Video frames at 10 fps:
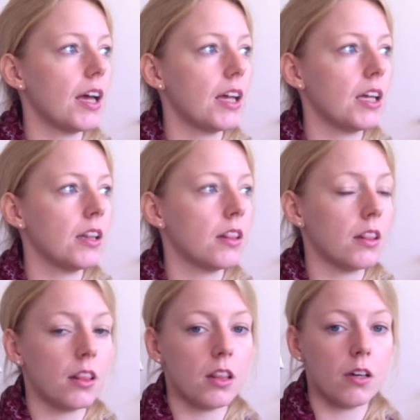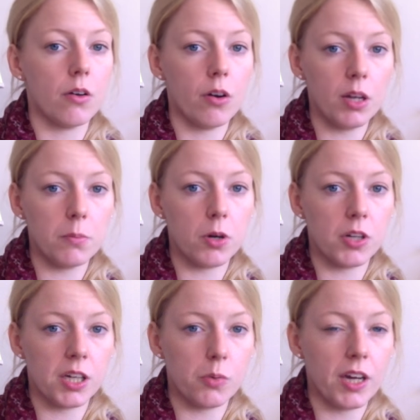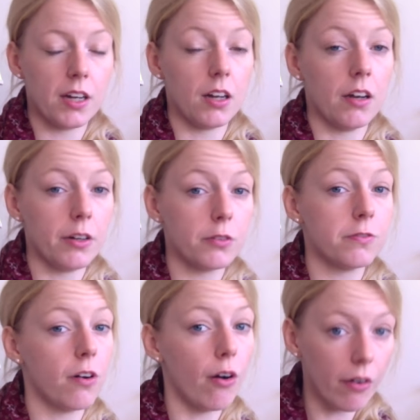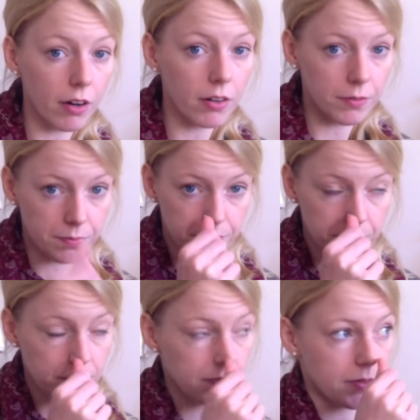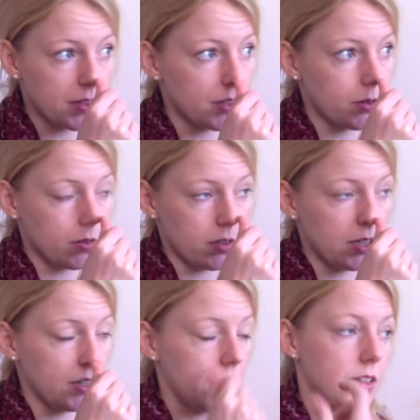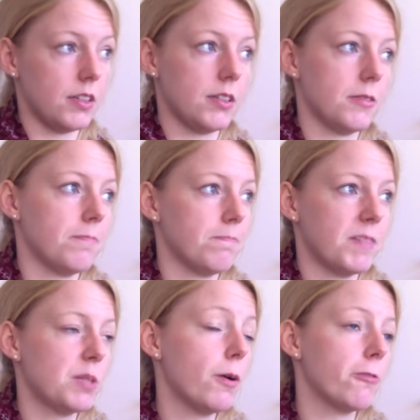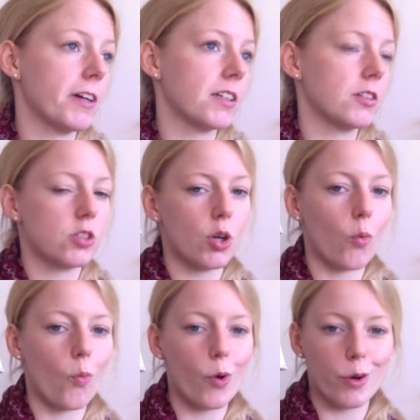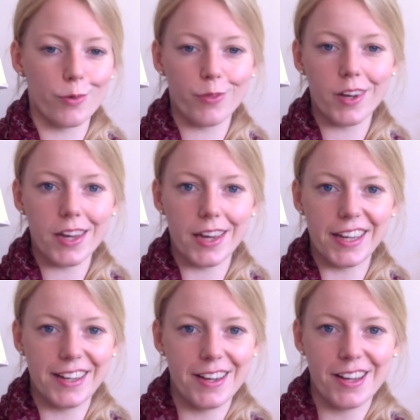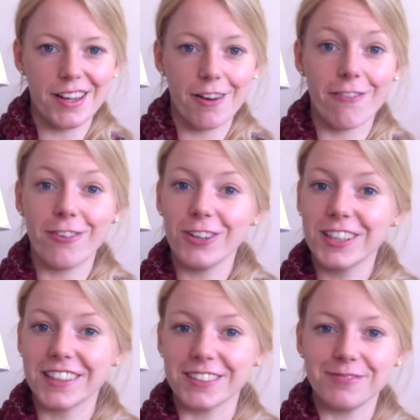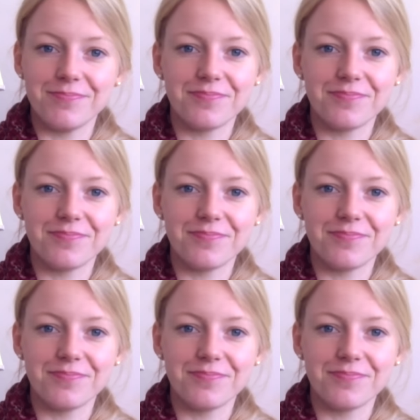In the early morning we had a lot of fog, and it's perfect. So, word of the day, WOLKE.